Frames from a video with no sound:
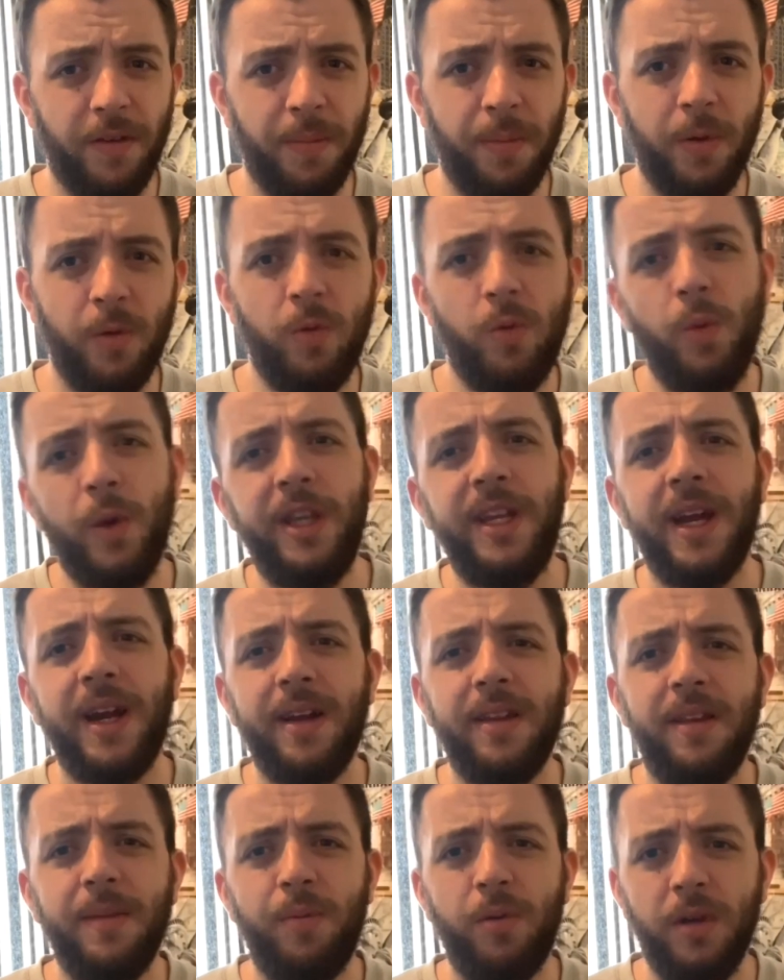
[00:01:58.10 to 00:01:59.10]
when you had the
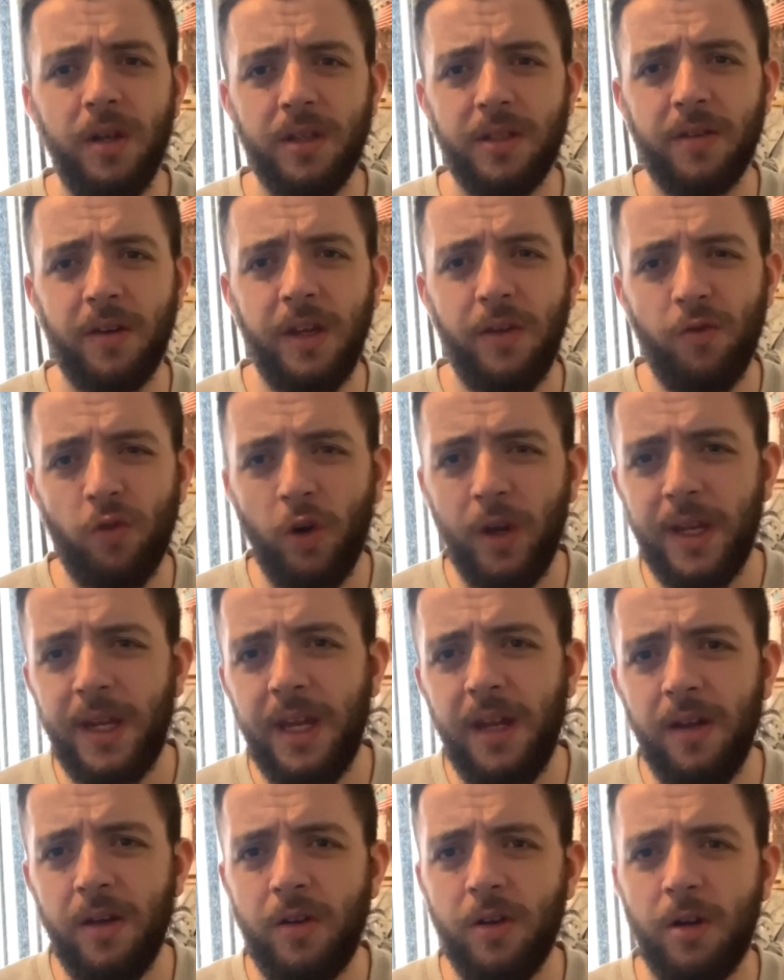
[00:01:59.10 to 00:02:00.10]
players like Roy Keane
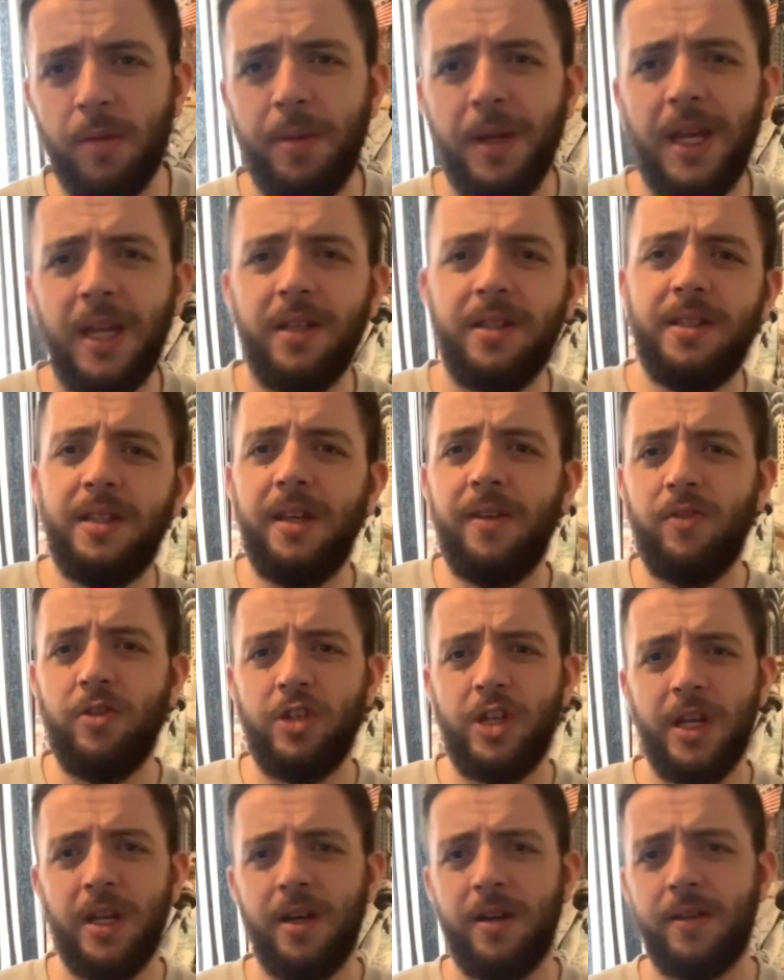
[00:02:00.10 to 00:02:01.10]
going up against Steven
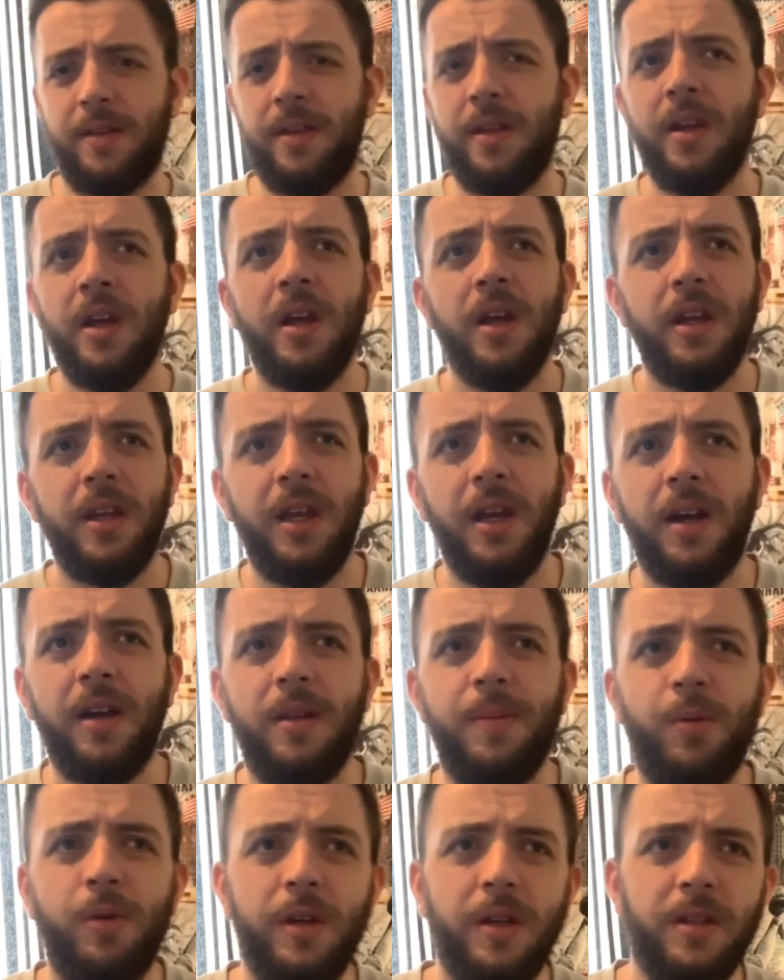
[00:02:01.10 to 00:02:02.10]
Gerrard, you had
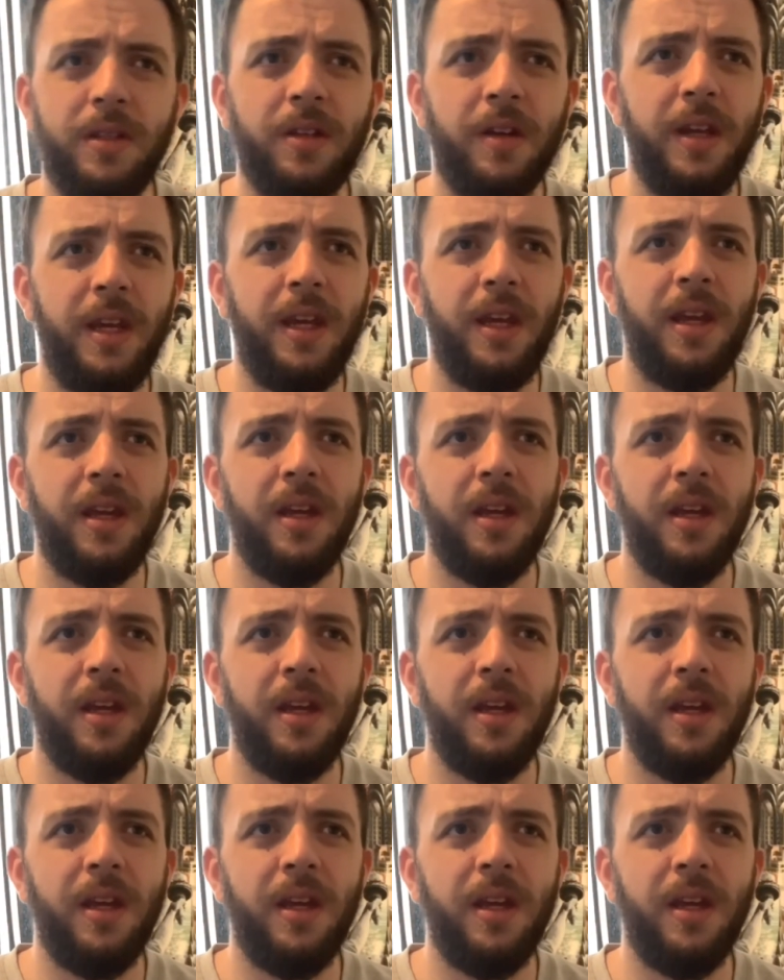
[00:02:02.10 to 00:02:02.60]
players like